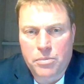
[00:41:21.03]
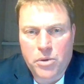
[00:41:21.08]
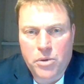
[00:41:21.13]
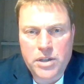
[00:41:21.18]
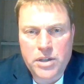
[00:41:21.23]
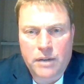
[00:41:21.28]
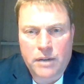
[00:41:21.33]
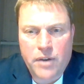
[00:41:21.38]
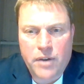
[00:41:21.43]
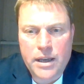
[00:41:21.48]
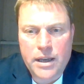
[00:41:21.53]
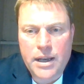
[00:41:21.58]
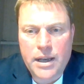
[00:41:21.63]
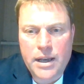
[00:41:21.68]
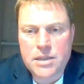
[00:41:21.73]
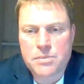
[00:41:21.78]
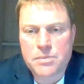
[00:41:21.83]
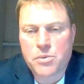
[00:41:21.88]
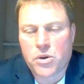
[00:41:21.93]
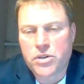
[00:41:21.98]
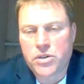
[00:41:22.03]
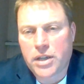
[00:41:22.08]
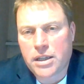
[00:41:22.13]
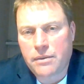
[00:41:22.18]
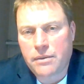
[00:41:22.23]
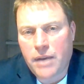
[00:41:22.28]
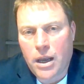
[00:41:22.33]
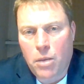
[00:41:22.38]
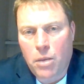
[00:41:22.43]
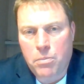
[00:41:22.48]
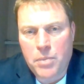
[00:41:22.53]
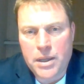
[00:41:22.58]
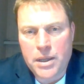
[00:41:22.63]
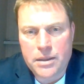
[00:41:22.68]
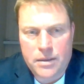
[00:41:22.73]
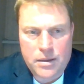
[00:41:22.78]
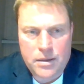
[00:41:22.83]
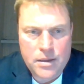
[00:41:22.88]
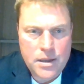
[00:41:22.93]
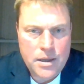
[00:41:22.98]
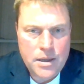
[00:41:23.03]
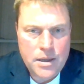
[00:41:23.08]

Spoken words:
project finance, project development,